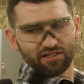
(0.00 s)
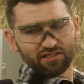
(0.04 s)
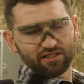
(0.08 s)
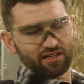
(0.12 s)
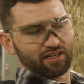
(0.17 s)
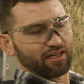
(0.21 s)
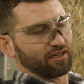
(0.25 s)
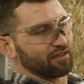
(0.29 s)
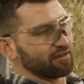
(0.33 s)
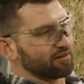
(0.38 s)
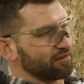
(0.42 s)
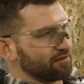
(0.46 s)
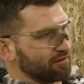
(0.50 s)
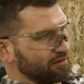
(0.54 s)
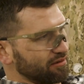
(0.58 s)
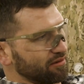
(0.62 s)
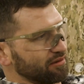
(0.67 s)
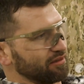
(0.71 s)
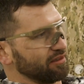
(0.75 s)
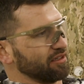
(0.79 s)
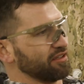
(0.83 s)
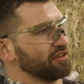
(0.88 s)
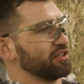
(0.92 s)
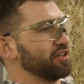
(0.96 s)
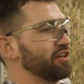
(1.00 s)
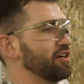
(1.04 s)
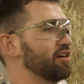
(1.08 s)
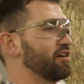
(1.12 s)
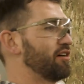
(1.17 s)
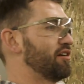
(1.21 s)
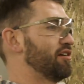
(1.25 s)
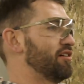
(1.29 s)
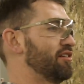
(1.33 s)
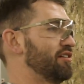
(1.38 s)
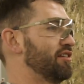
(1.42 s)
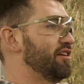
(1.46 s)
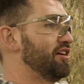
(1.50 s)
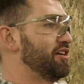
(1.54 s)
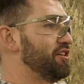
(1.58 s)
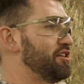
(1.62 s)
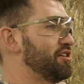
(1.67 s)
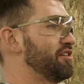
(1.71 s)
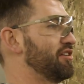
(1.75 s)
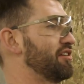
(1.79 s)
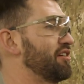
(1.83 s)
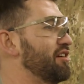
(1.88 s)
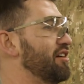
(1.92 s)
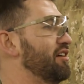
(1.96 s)
that at the
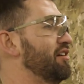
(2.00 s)
ear-ish?